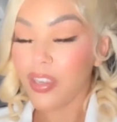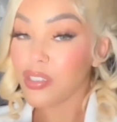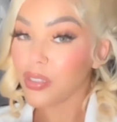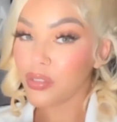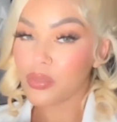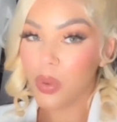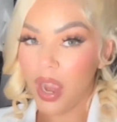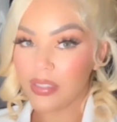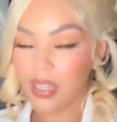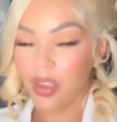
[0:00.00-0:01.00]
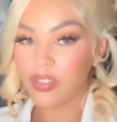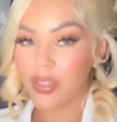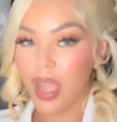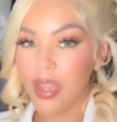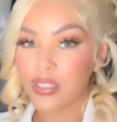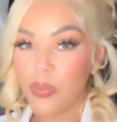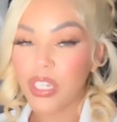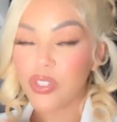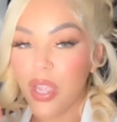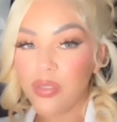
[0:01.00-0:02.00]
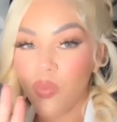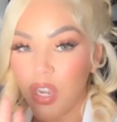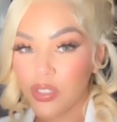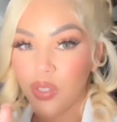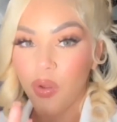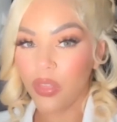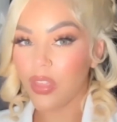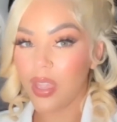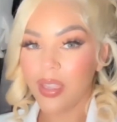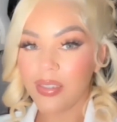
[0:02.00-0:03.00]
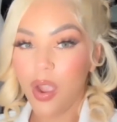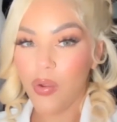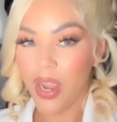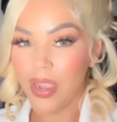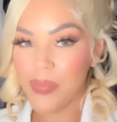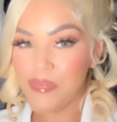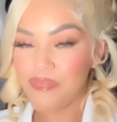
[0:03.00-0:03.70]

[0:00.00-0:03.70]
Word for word: There's a little surprise after that. So make sure you guys watch the whole thing. All right.